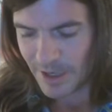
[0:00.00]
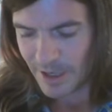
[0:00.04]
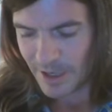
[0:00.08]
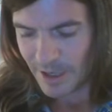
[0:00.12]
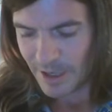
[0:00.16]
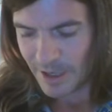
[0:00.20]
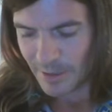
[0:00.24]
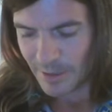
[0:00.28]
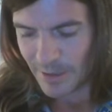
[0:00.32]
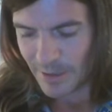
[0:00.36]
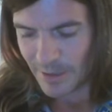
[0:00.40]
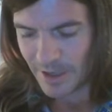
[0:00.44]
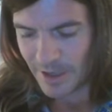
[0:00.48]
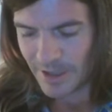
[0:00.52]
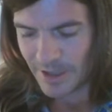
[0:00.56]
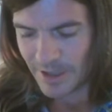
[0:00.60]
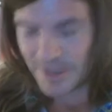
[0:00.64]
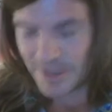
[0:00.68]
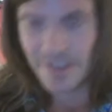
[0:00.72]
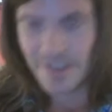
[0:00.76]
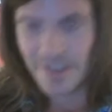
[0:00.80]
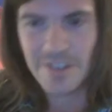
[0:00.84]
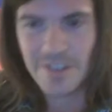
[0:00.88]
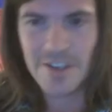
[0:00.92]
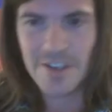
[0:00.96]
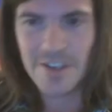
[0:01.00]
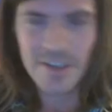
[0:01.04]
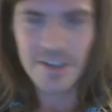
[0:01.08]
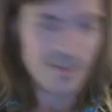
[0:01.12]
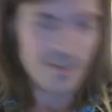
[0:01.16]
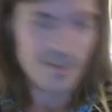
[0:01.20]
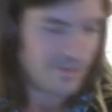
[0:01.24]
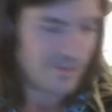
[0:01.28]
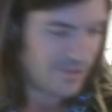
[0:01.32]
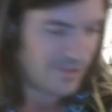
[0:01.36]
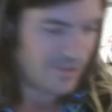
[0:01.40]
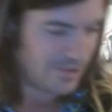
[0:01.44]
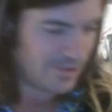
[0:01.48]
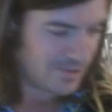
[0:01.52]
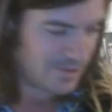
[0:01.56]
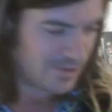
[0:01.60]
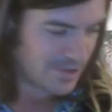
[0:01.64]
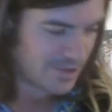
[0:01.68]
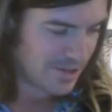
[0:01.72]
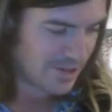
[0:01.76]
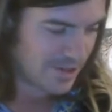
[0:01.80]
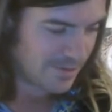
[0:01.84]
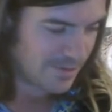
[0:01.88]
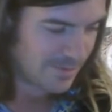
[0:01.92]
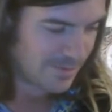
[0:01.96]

play it in a deck and use him.